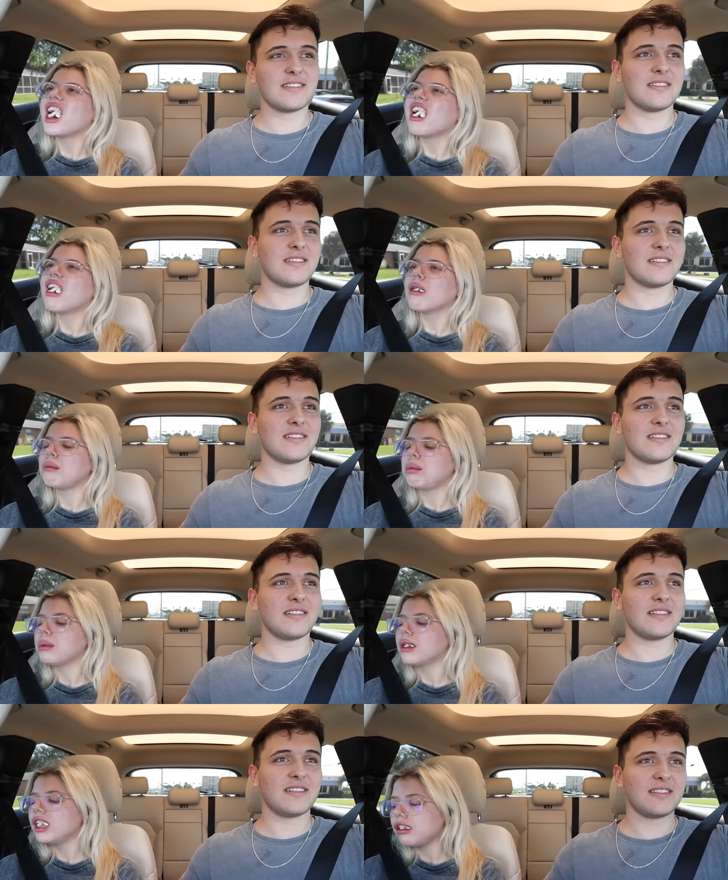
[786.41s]
Speaker 1: Oh,
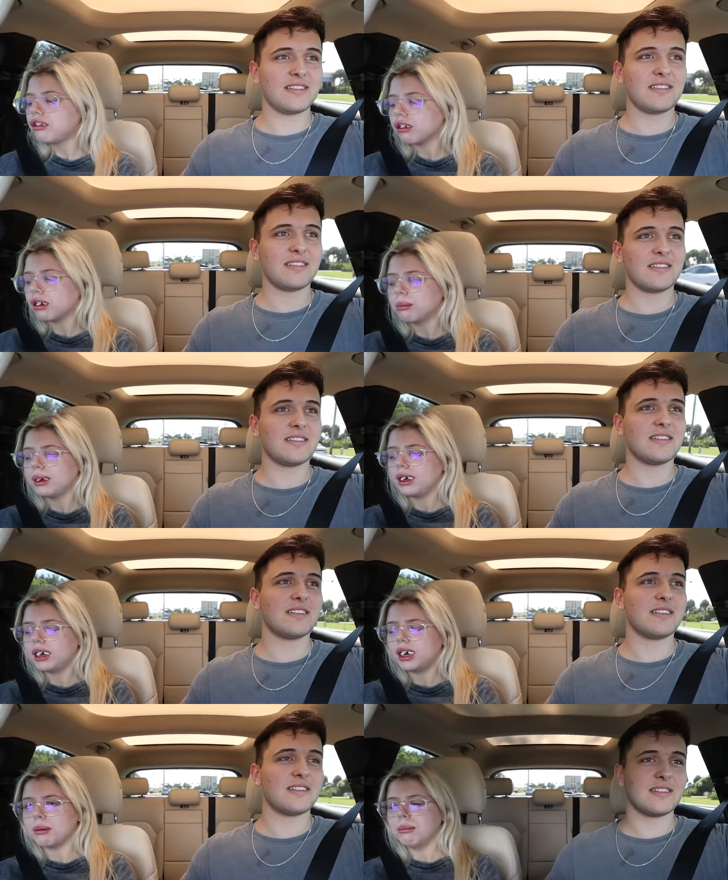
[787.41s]
please, so
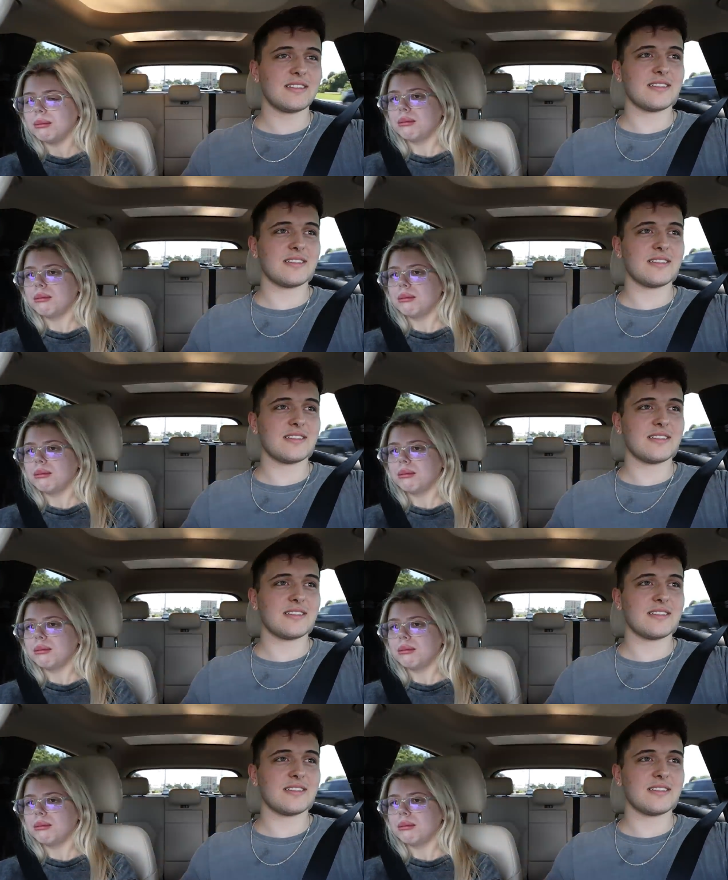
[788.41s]
bad.